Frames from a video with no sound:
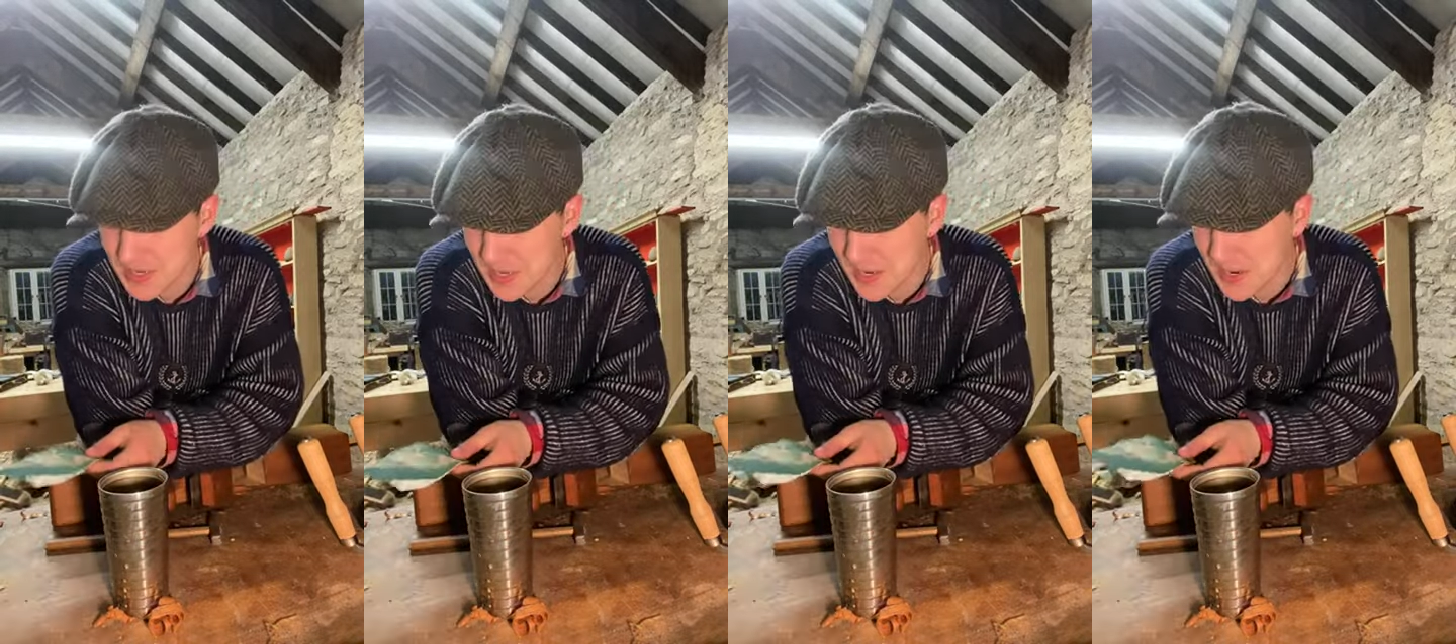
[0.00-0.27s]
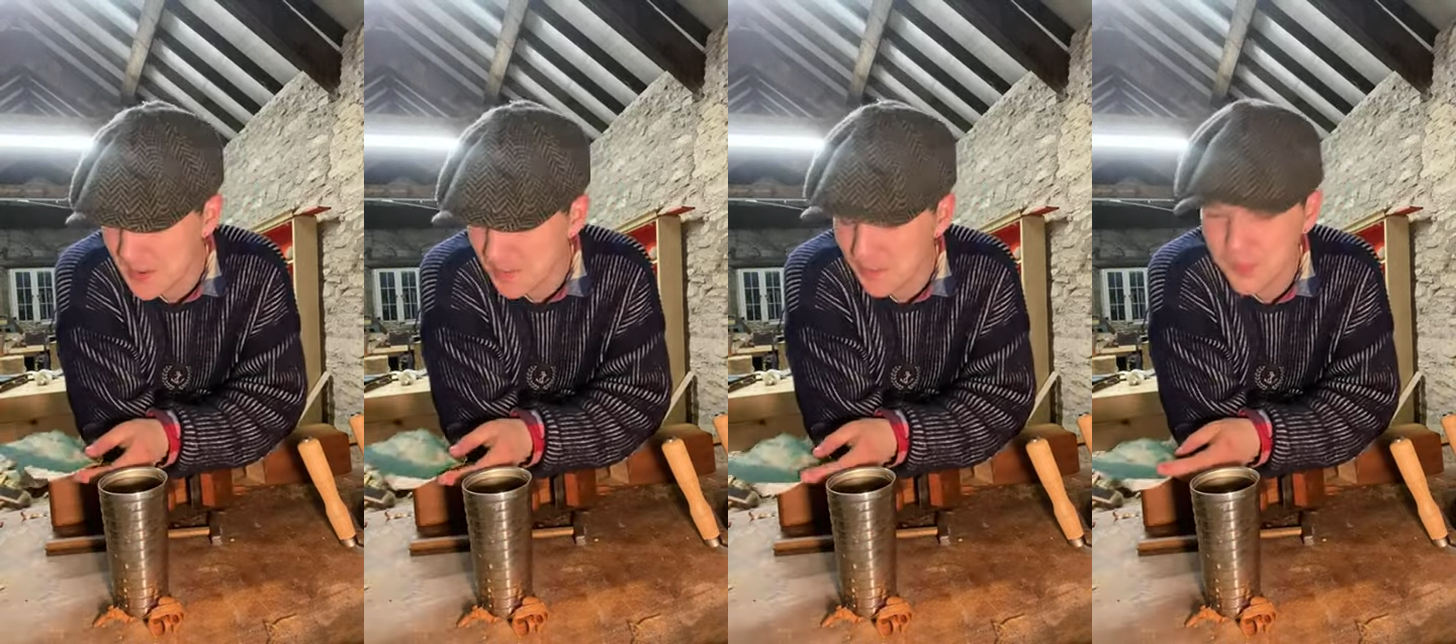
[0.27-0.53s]

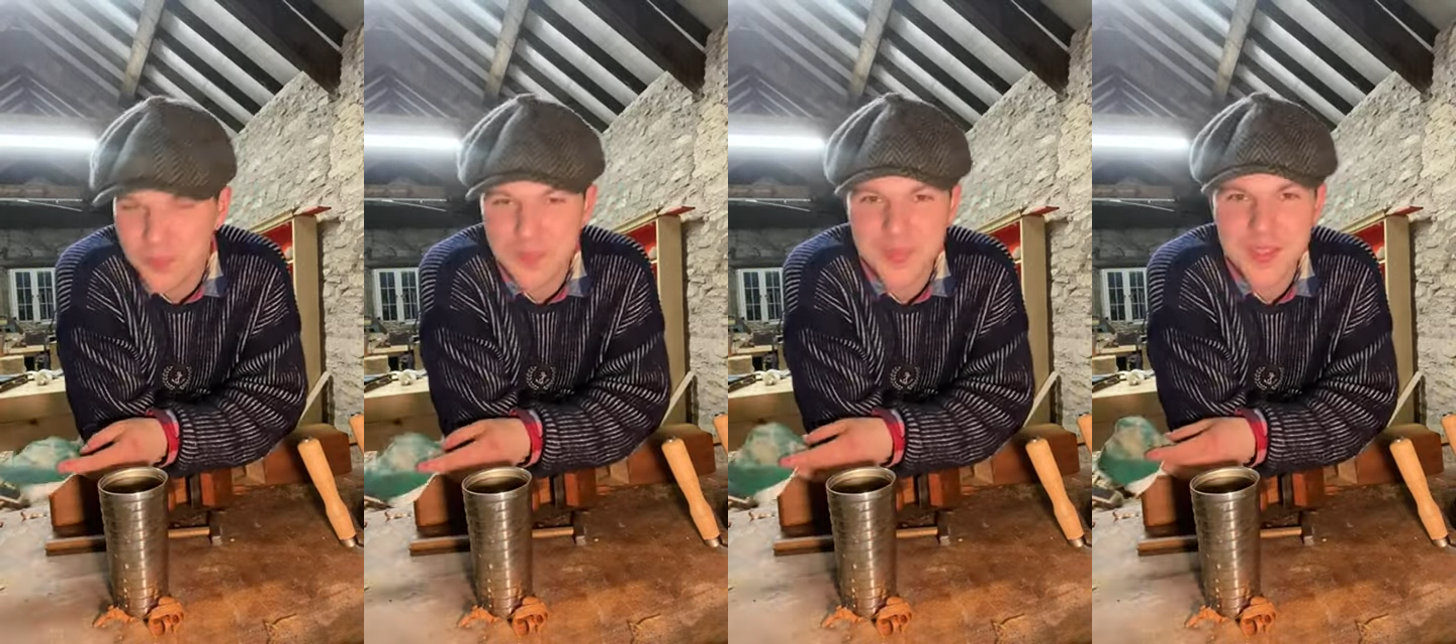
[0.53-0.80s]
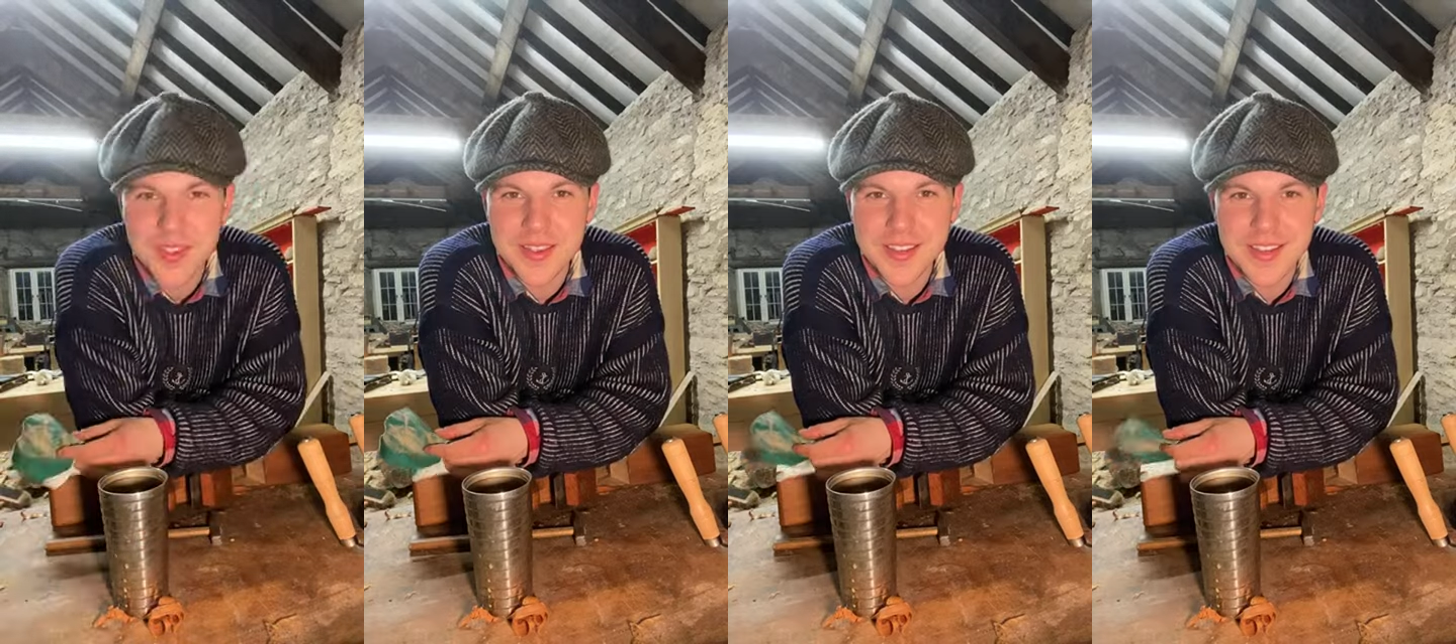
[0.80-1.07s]
I
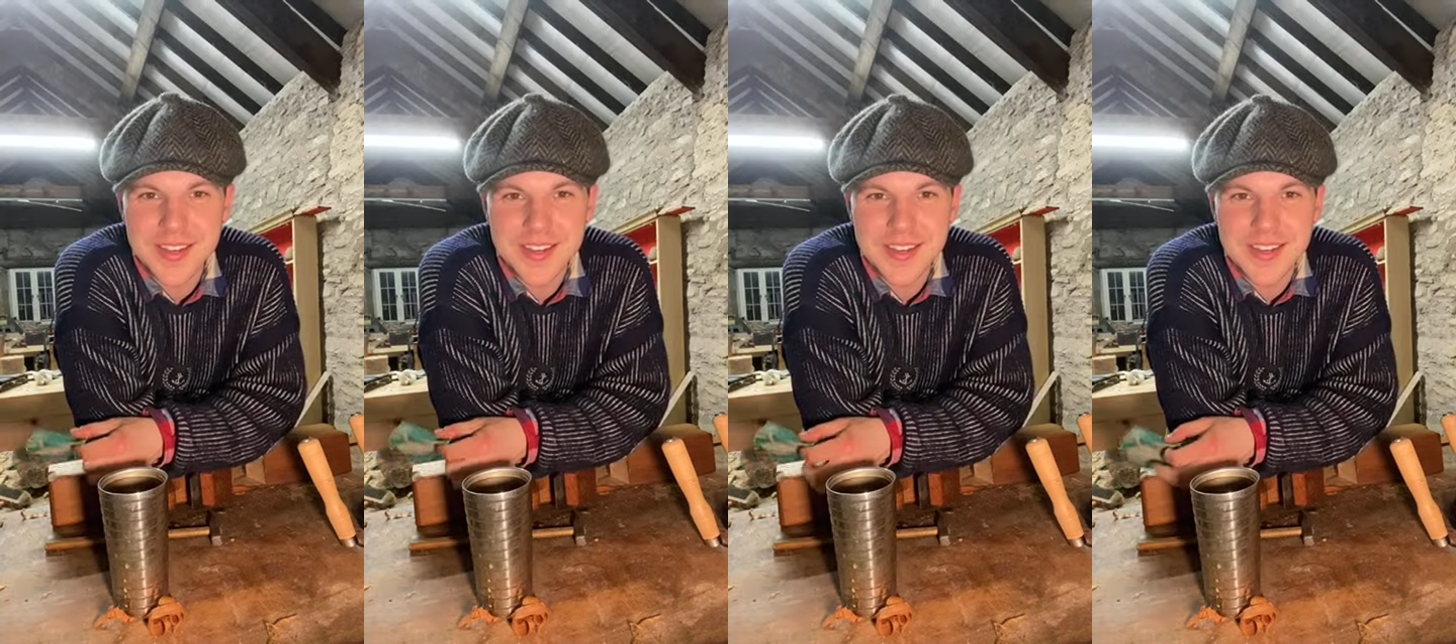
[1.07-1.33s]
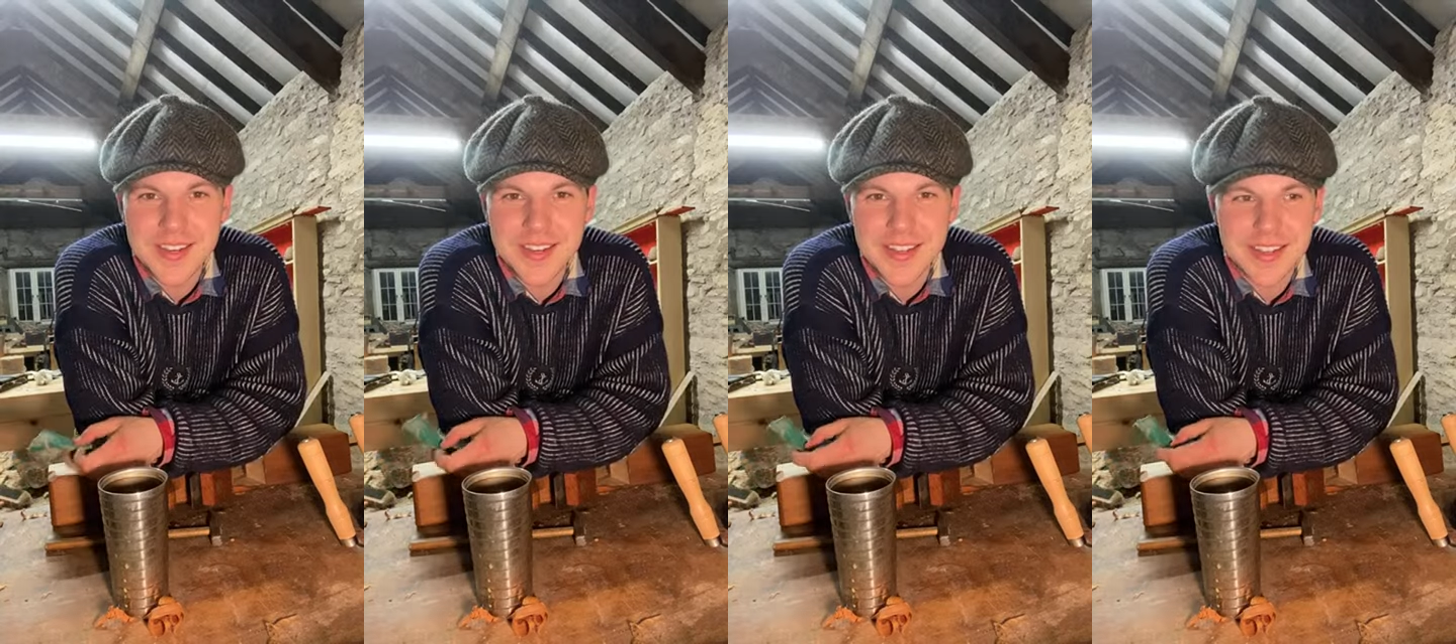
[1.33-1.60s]

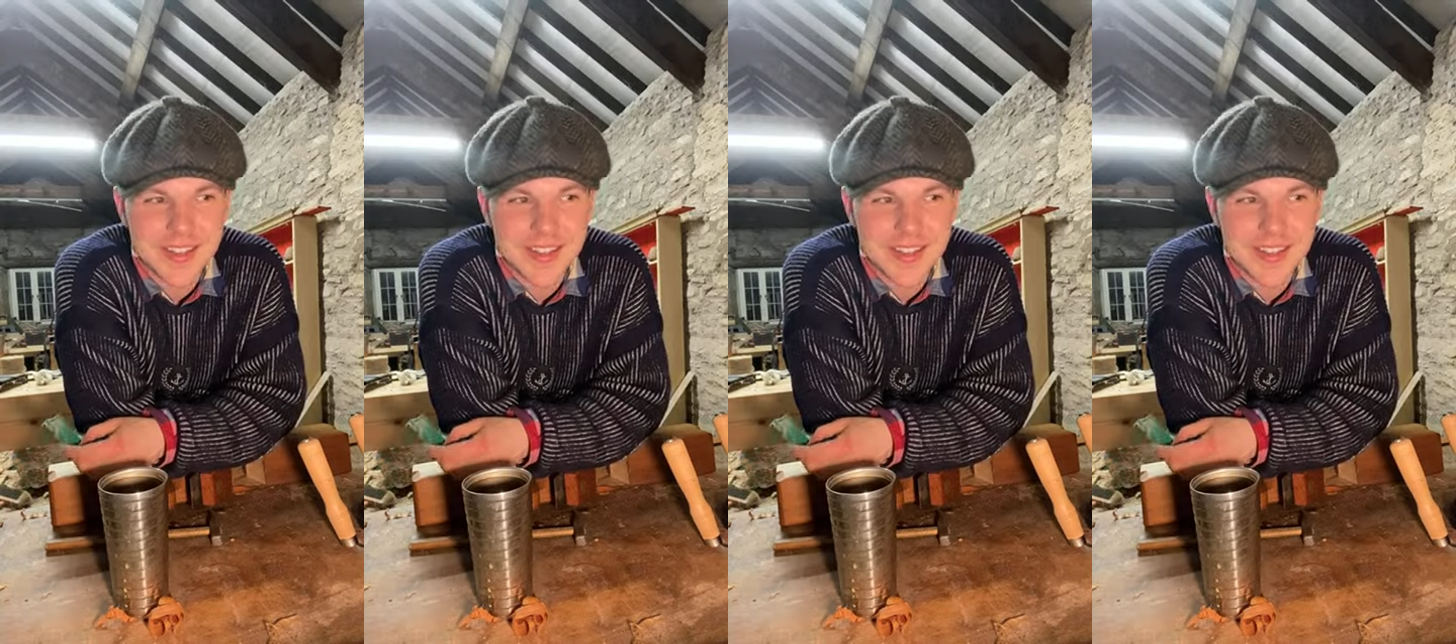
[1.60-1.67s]
think